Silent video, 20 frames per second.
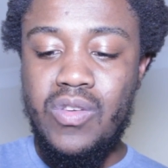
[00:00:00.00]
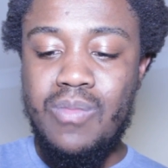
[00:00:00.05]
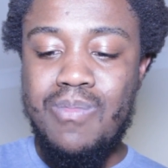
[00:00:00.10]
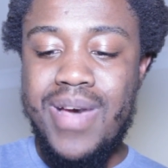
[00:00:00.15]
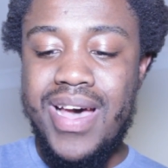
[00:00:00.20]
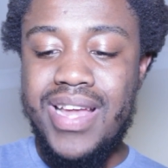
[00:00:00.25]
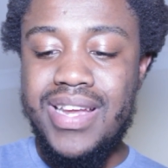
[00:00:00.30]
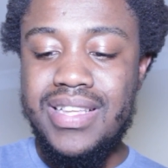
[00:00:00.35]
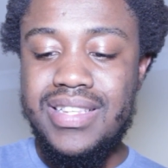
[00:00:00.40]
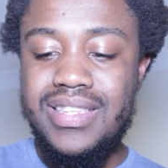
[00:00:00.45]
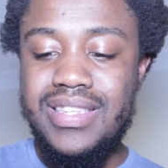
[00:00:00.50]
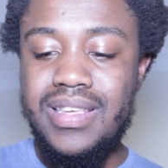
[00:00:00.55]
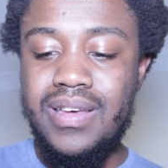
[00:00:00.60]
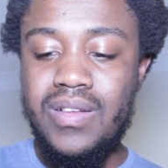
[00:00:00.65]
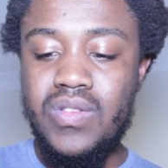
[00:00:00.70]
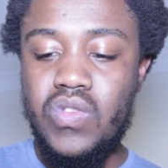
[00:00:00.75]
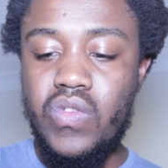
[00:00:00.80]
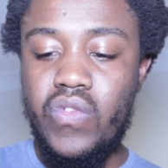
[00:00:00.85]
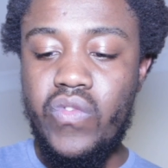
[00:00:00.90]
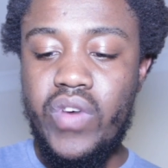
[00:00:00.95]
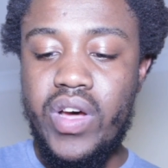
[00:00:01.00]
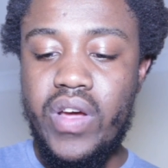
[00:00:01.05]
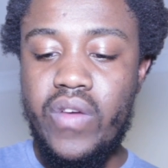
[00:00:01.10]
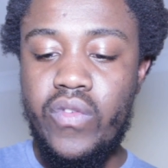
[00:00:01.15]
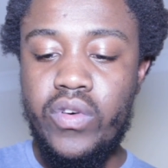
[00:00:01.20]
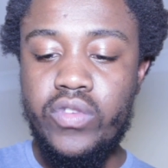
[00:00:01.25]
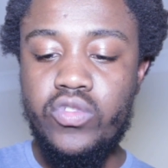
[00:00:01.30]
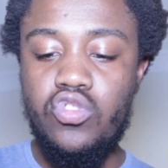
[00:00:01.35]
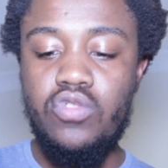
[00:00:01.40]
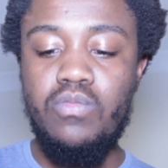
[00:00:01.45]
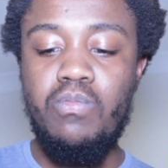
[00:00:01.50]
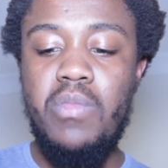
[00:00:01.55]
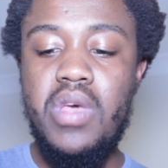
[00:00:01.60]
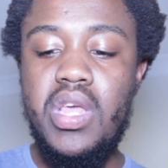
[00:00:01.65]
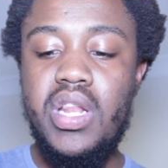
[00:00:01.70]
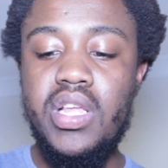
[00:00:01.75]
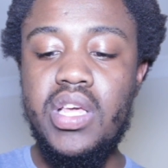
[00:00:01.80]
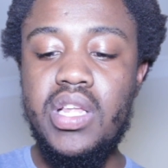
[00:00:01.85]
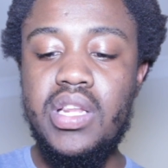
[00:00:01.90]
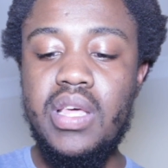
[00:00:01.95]
humanity under 500
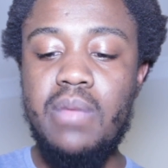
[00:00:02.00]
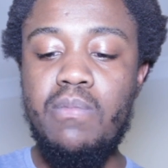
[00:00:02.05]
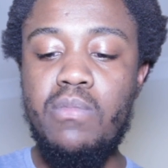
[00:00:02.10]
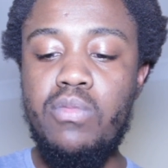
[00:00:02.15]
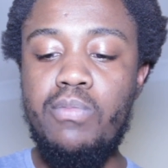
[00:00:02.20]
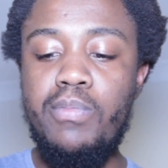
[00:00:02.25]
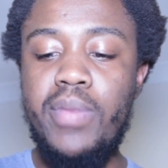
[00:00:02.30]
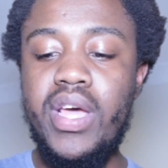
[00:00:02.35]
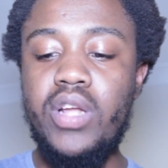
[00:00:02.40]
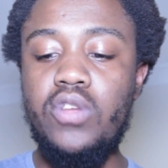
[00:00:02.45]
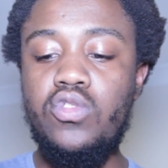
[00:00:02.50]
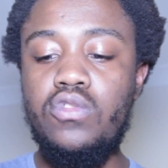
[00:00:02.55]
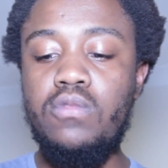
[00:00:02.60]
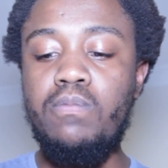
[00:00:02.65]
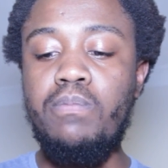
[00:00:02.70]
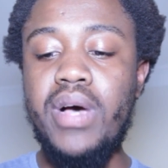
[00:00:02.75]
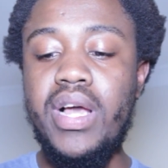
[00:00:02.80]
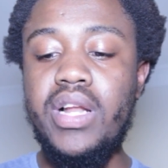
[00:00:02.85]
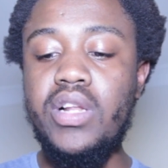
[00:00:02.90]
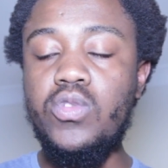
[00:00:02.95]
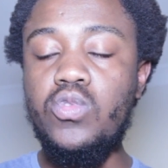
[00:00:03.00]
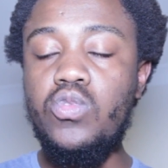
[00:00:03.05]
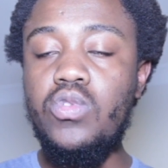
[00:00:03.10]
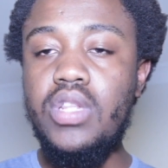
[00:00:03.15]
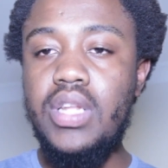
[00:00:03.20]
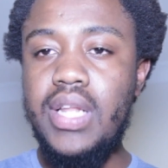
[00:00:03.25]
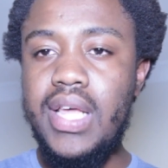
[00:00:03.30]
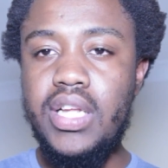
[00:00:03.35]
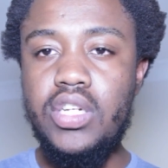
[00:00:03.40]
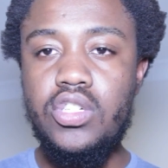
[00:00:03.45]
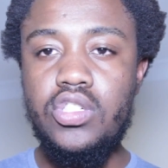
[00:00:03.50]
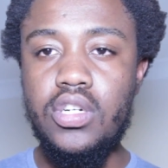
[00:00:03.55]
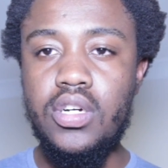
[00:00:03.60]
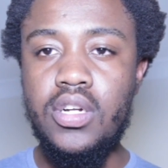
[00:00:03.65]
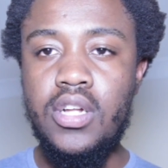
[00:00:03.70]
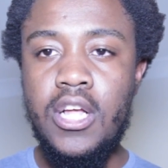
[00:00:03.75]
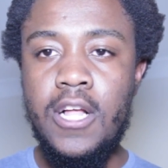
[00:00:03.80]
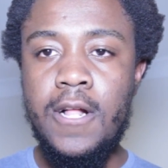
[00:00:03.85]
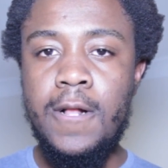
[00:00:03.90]
million in perpetual balance with nature.